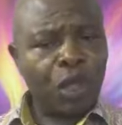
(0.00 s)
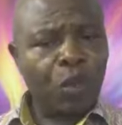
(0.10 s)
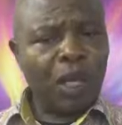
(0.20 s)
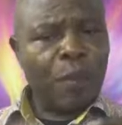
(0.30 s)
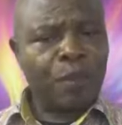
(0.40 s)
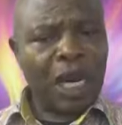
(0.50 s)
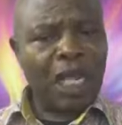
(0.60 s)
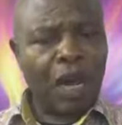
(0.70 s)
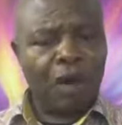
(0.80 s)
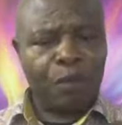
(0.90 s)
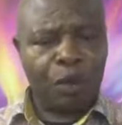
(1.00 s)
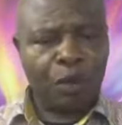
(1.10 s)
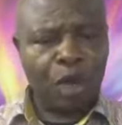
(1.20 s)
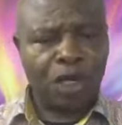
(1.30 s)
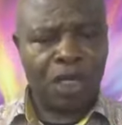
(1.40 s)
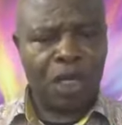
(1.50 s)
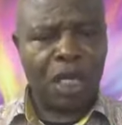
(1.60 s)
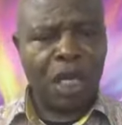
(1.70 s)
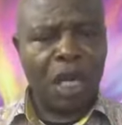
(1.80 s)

with the prayer of promotion.